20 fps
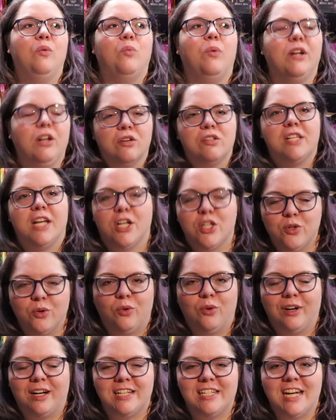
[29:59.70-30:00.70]
what your
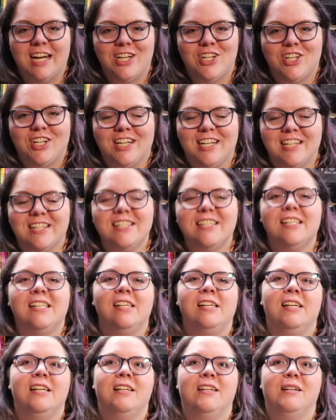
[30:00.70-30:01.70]
sexual orientation is
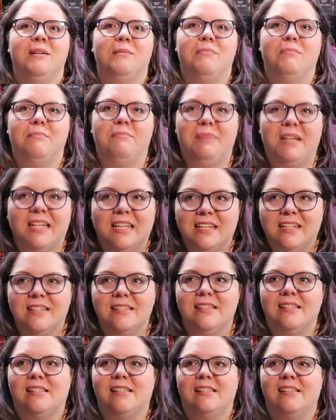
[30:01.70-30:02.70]

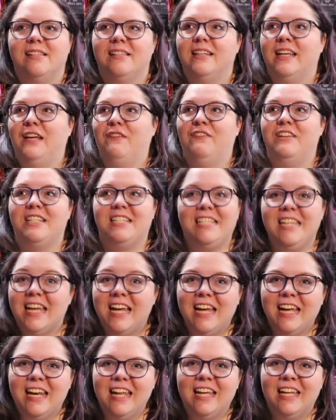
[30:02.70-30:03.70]
because if it
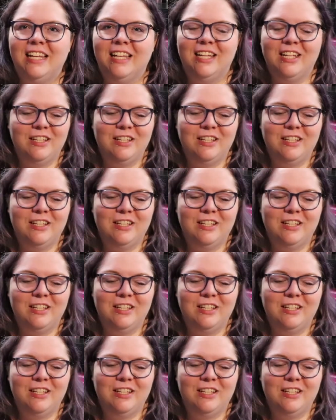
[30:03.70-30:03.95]
did,